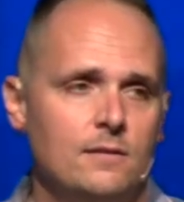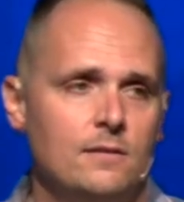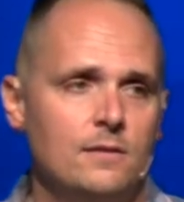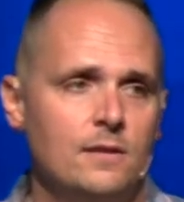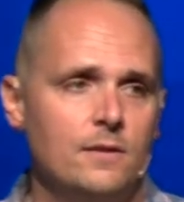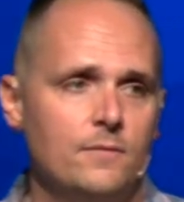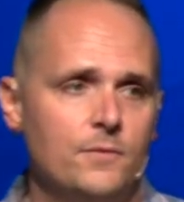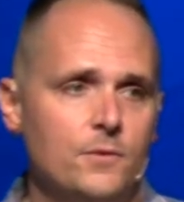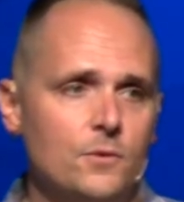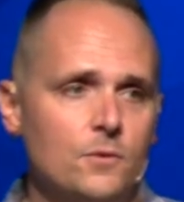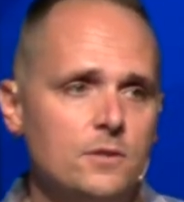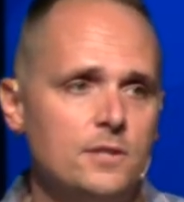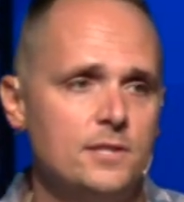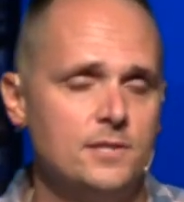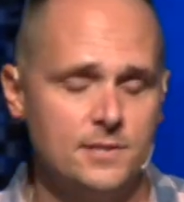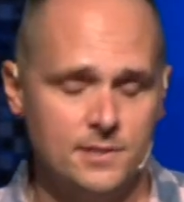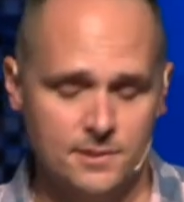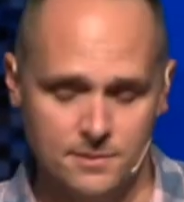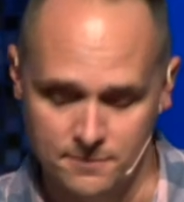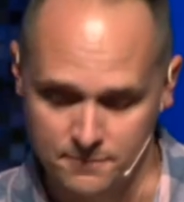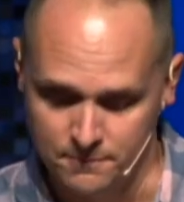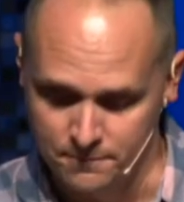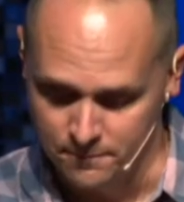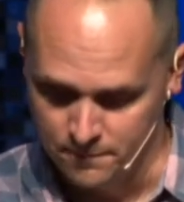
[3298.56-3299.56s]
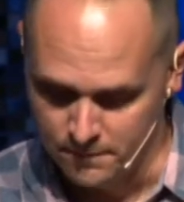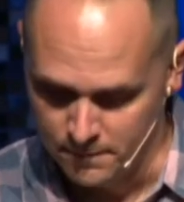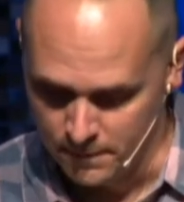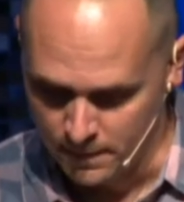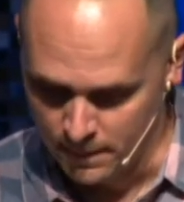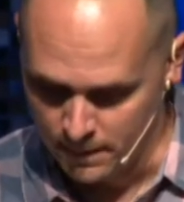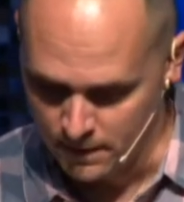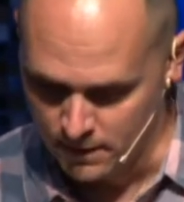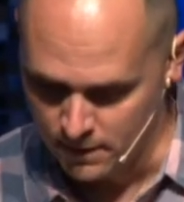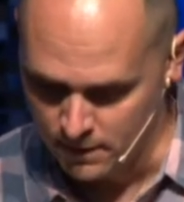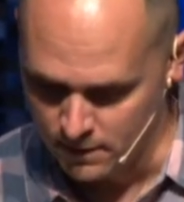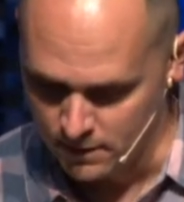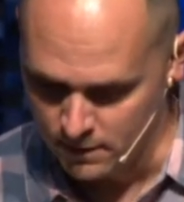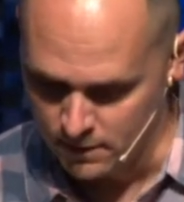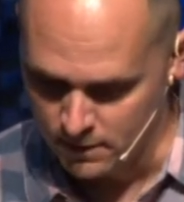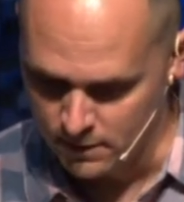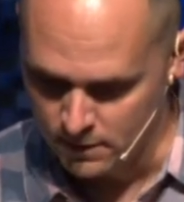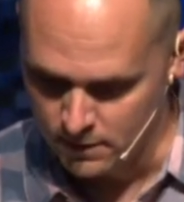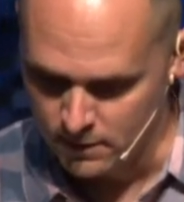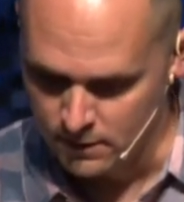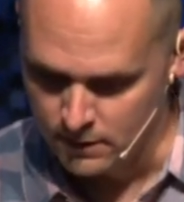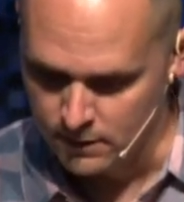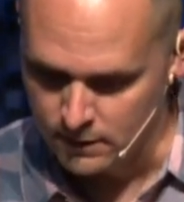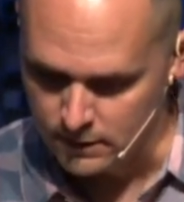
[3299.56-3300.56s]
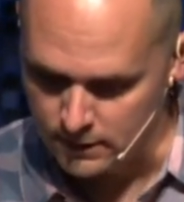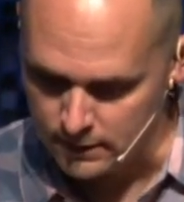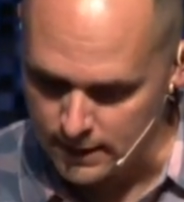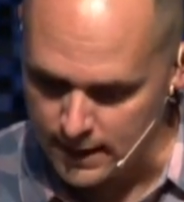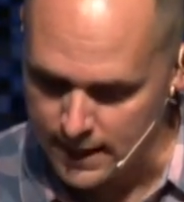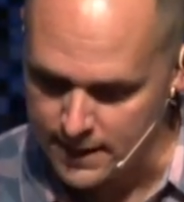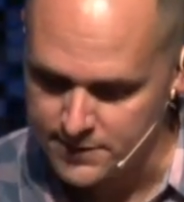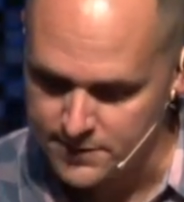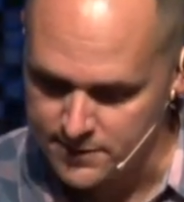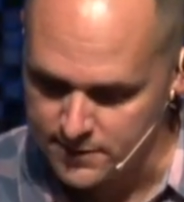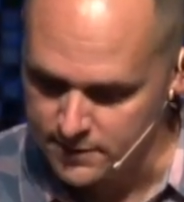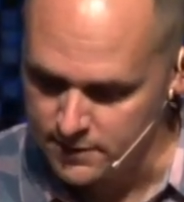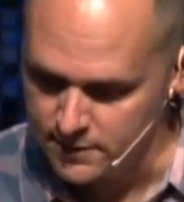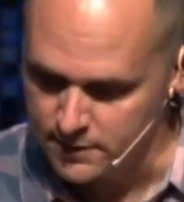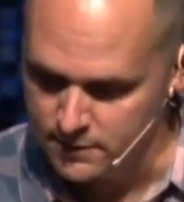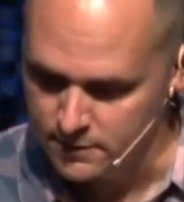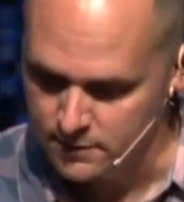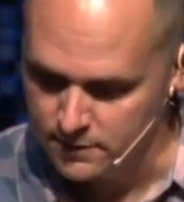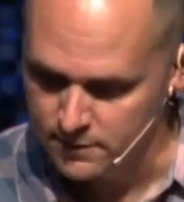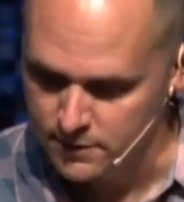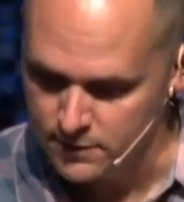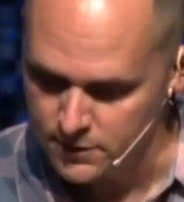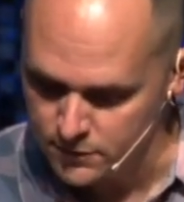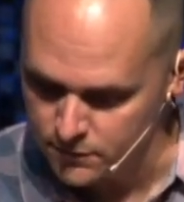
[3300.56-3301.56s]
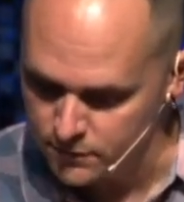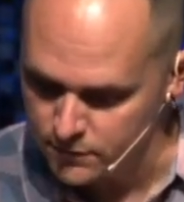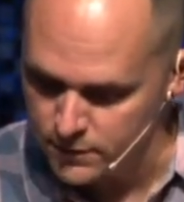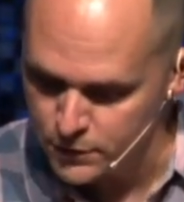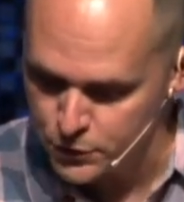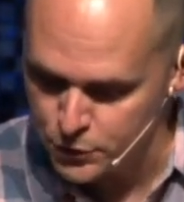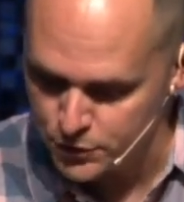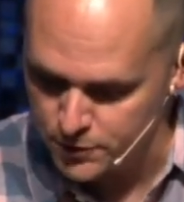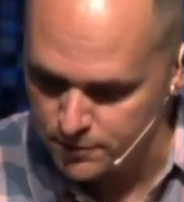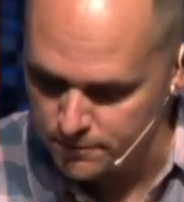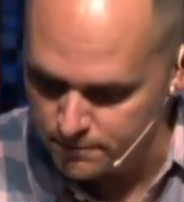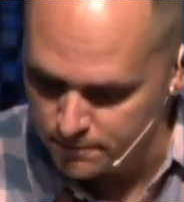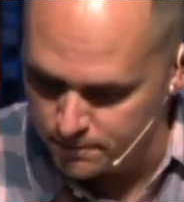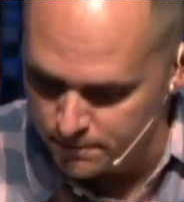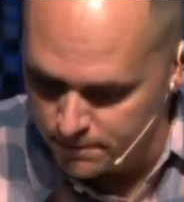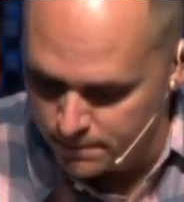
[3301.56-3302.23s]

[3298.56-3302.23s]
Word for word: if you'll listen. Lastly is vision.